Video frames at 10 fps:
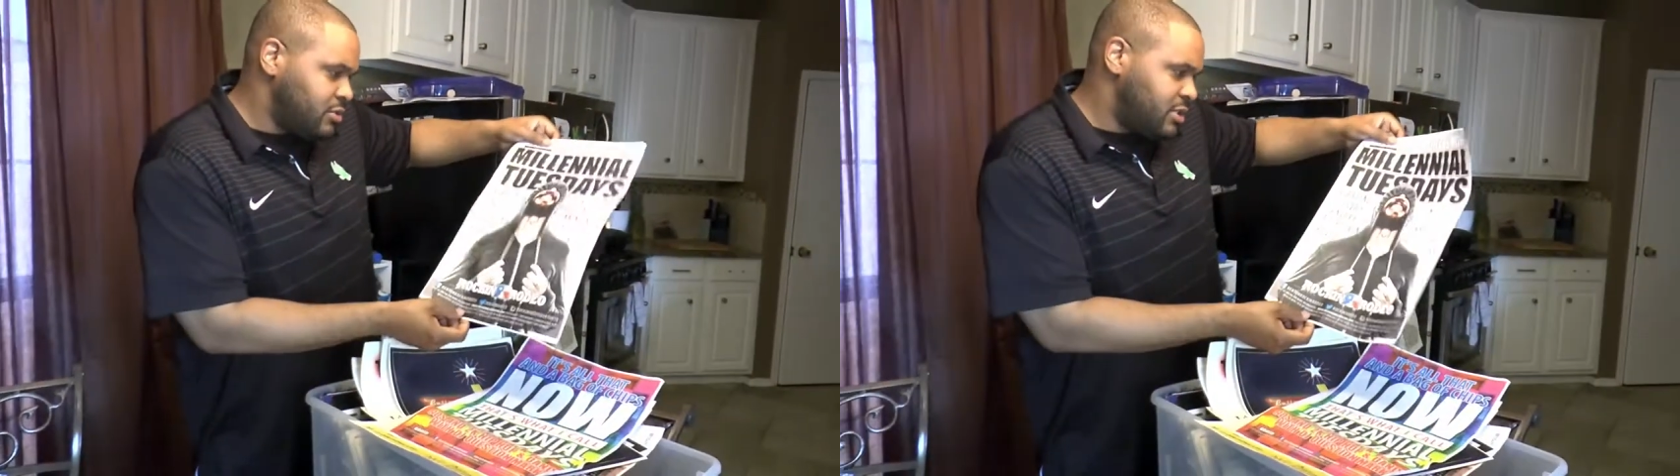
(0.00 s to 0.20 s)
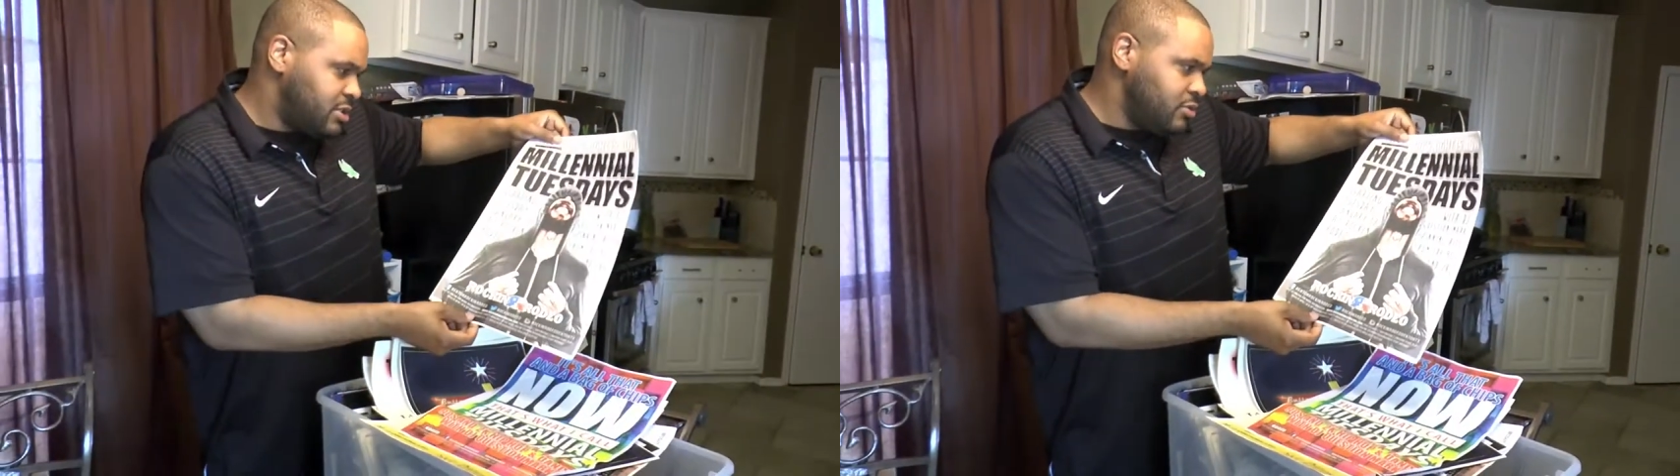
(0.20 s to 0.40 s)

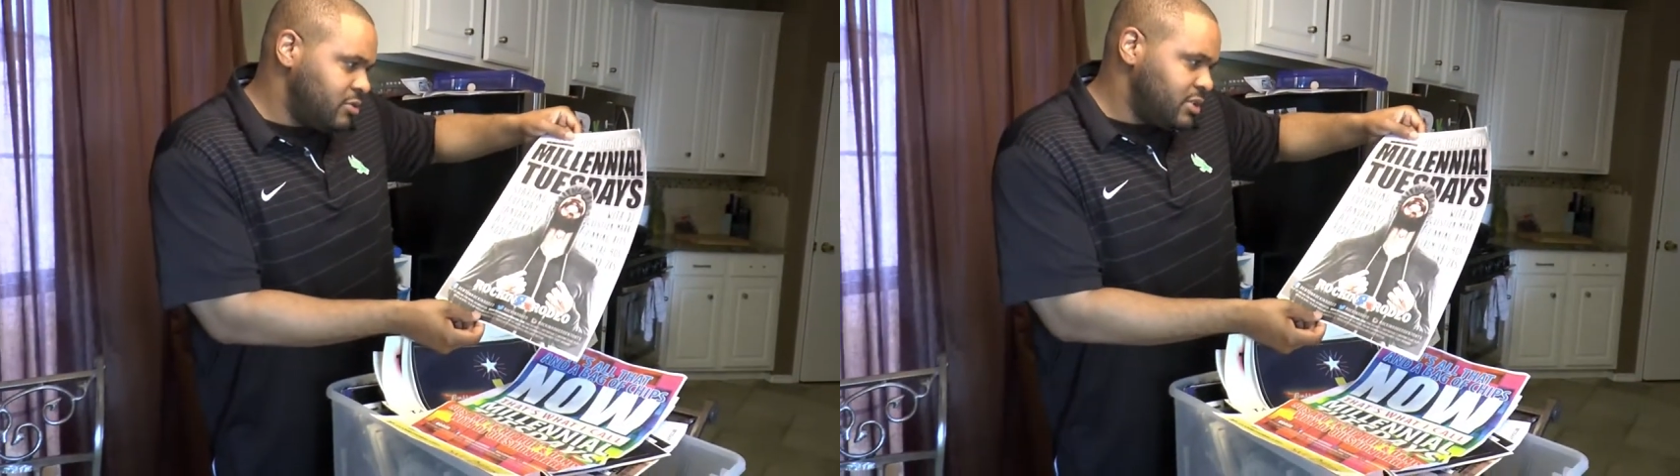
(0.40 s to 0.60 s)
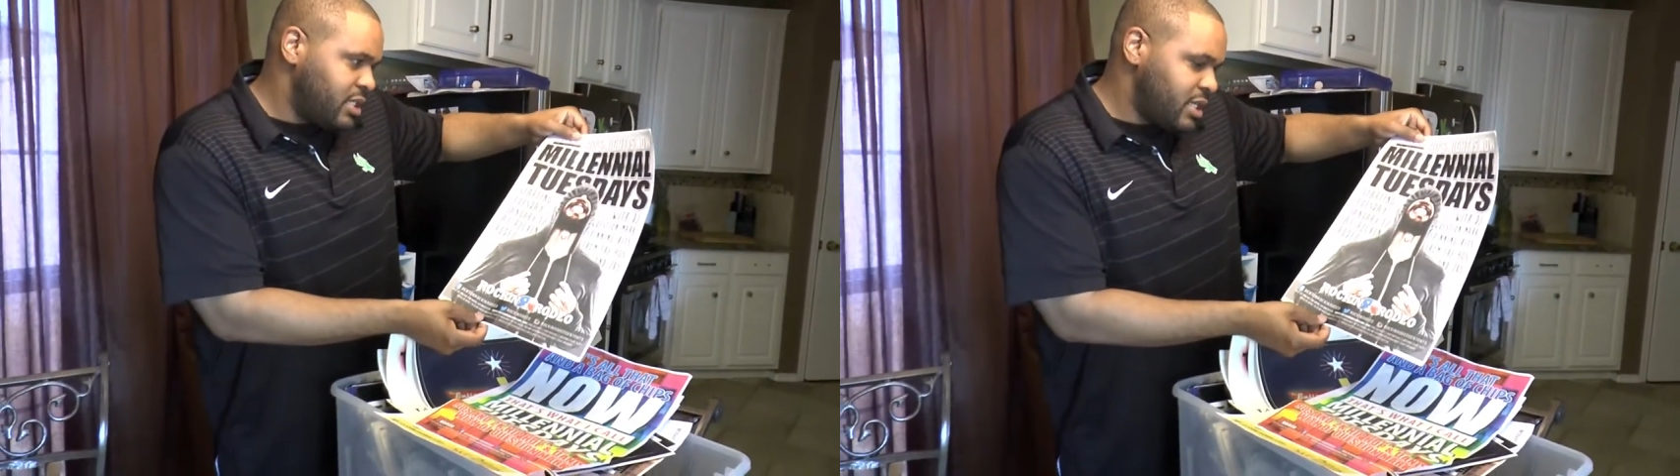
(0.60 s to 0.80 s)

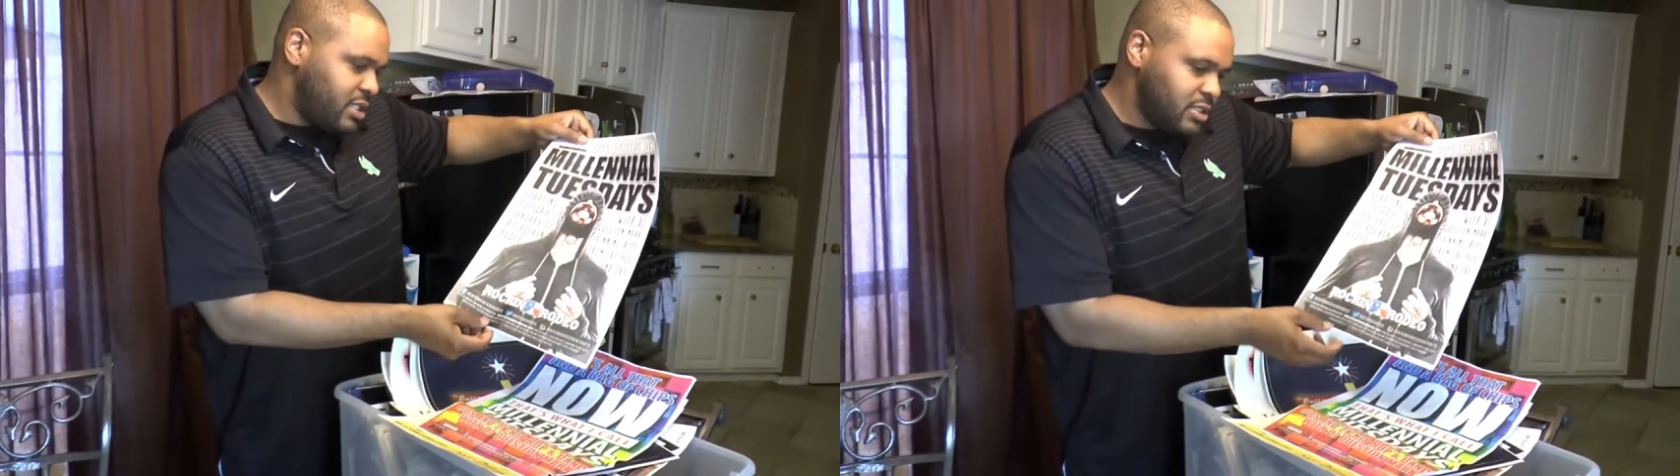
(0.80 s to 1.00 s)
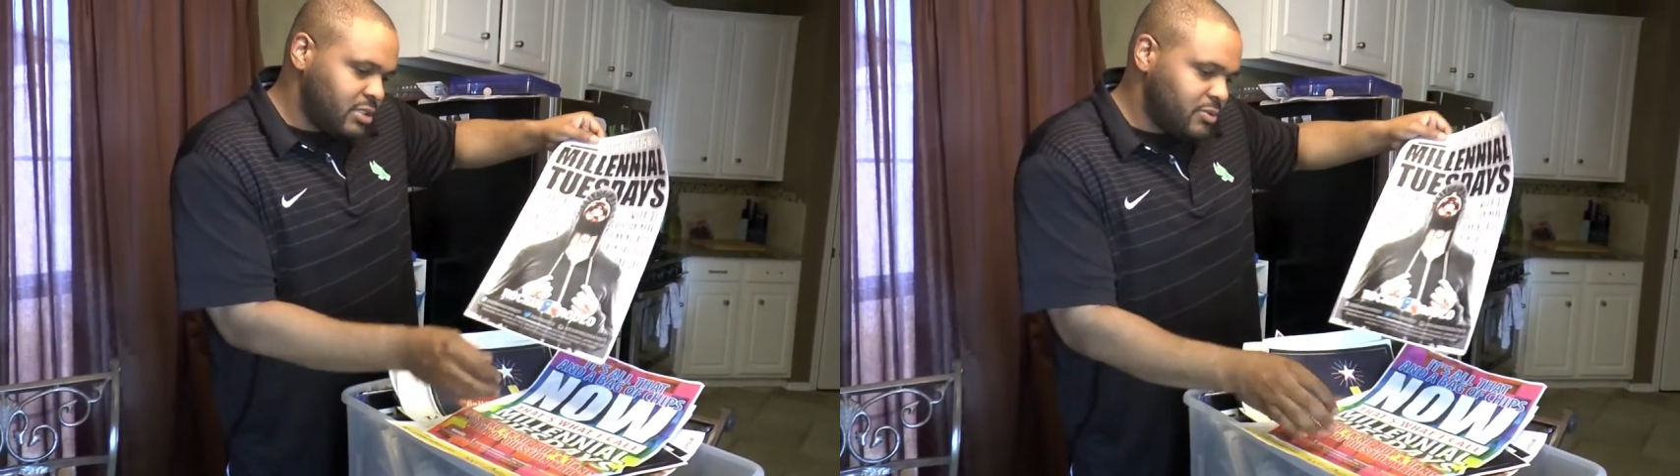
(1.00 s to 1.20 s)

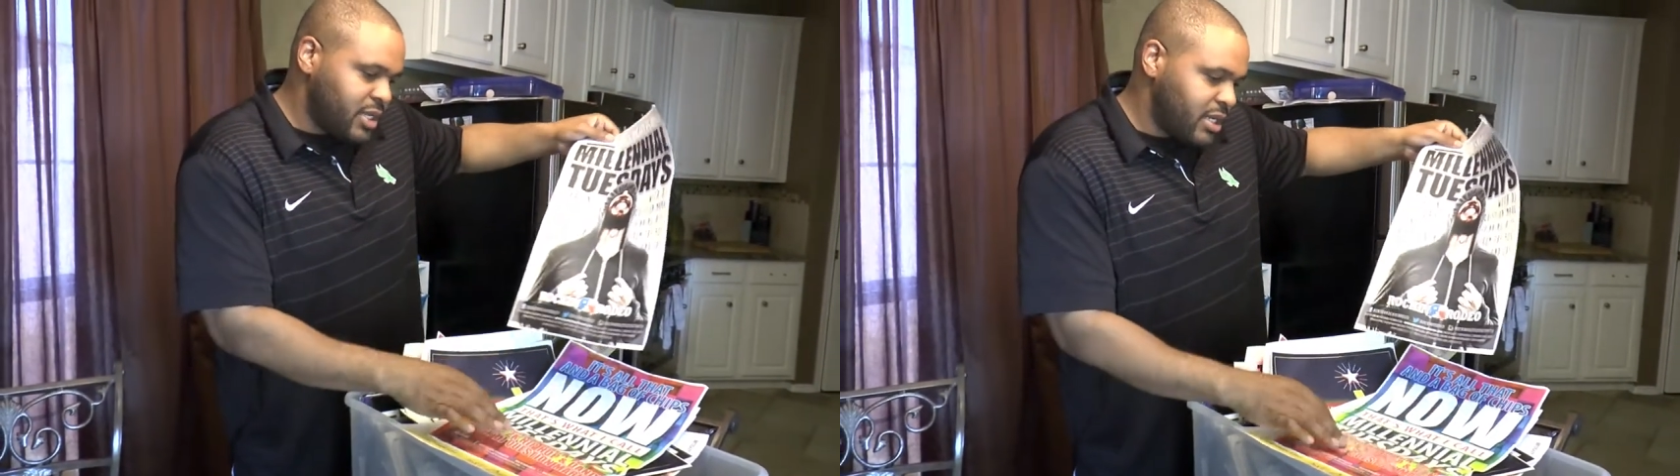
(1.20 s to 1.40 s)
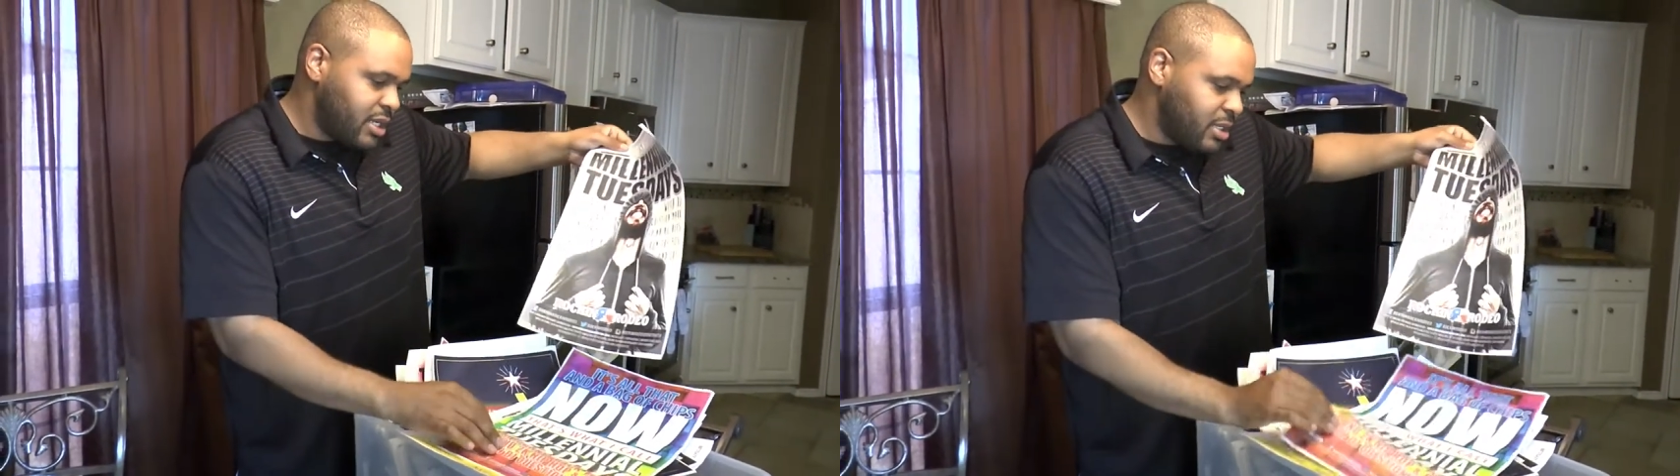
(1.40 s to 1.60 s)
Tuesdays. We
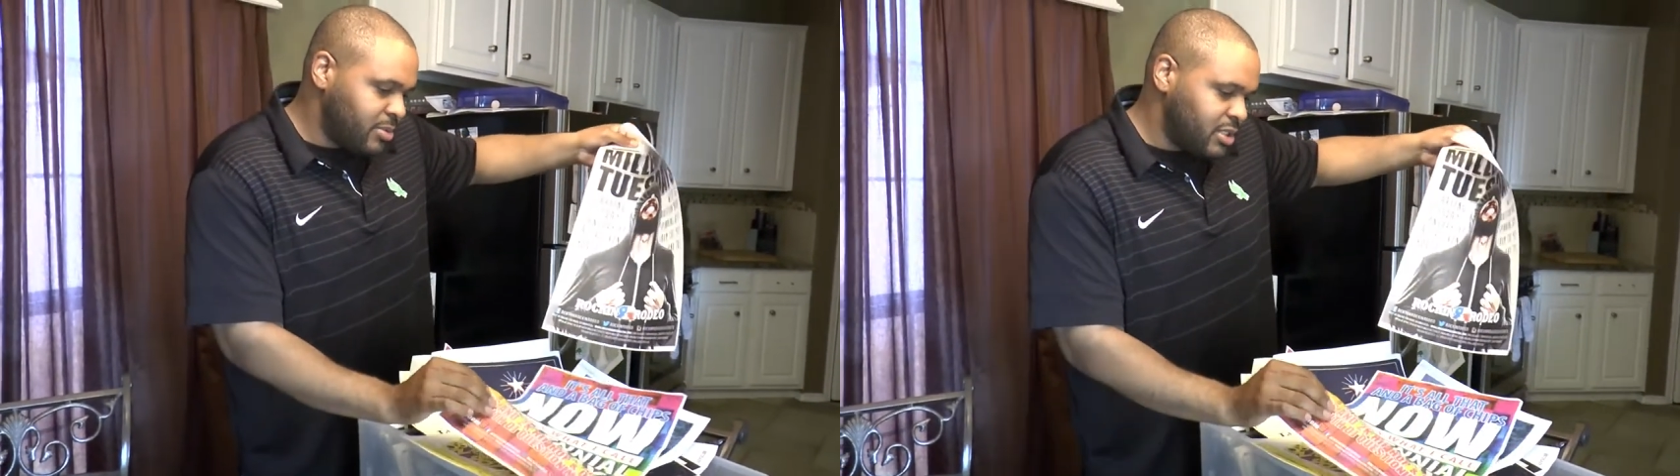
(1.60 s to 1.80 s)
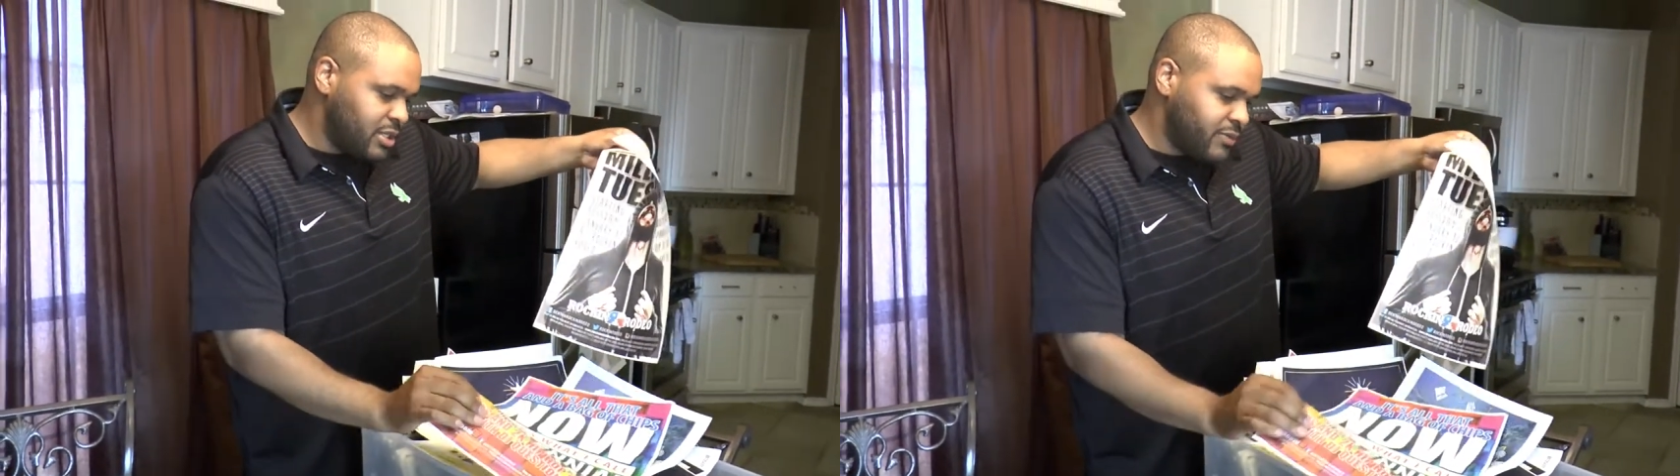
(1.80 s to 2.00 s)
had a
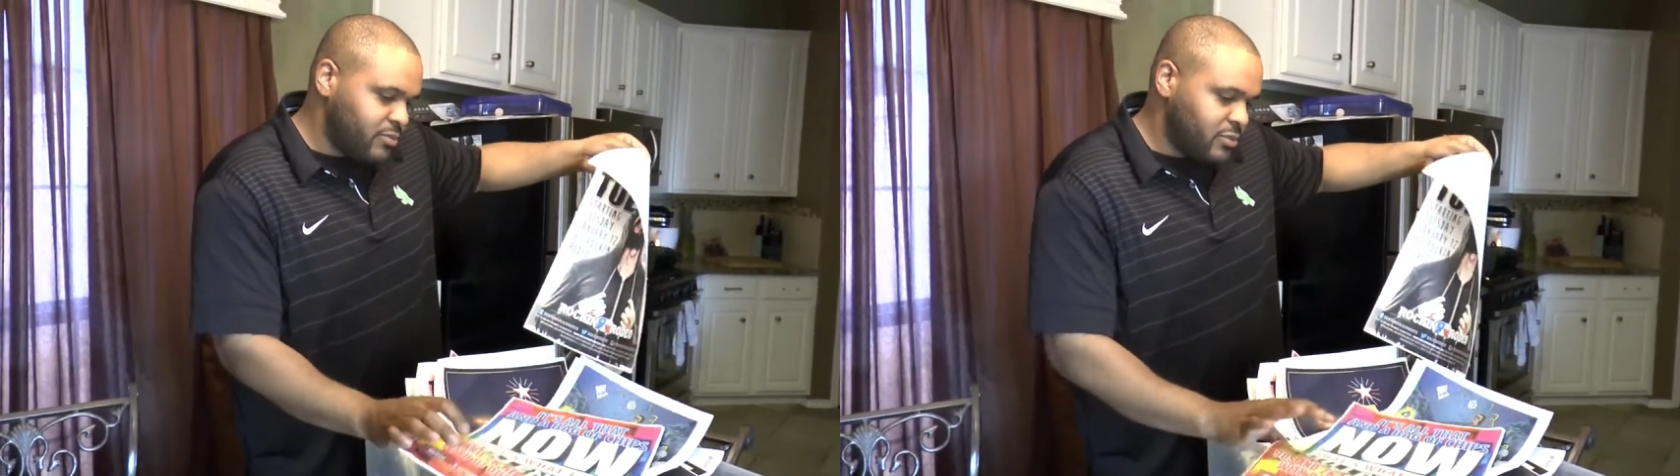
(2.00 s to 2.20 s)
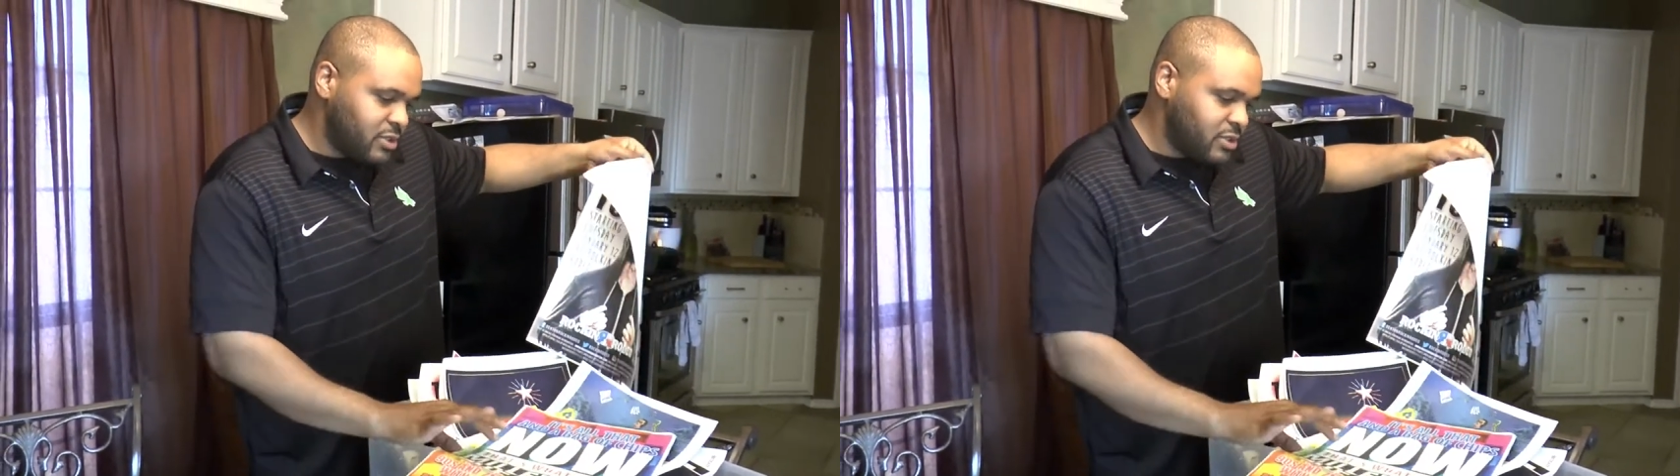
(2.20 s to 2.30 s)
couple of different